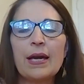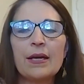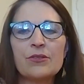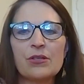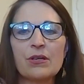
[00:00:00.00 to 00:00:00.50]

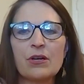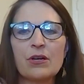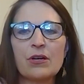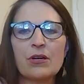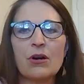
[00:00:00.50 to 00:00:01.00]
and to the
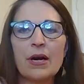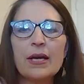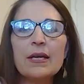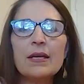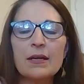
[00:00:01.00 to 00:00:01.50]

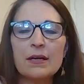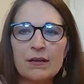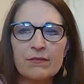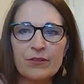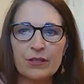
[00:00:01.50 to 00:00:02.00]
credit
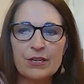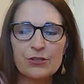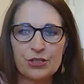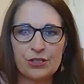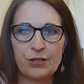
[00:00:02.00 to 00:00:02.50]
of the
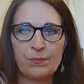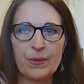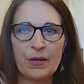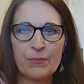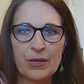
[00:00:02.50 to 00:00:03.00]
leadership
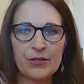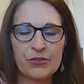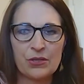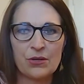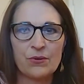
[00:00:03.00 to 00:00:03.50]
at
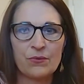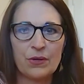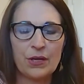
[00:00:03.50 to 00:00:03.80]
MISO,